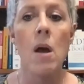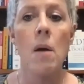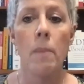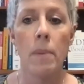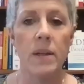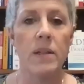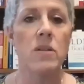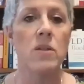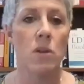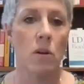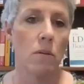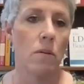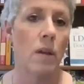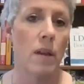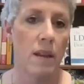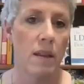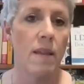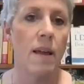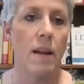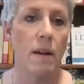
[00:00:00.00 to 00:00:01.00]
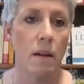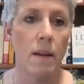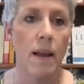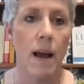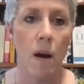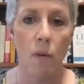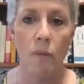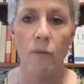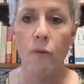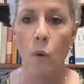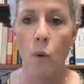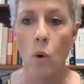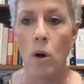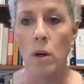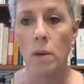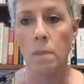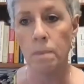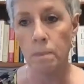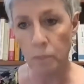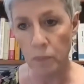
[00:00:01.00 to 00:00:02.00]
but certainly then allow
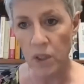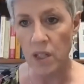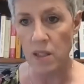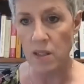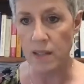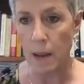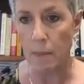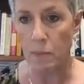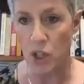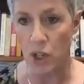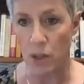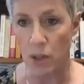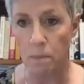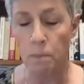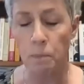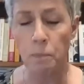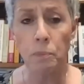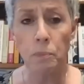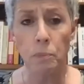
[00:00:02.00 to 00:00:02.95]
for conception,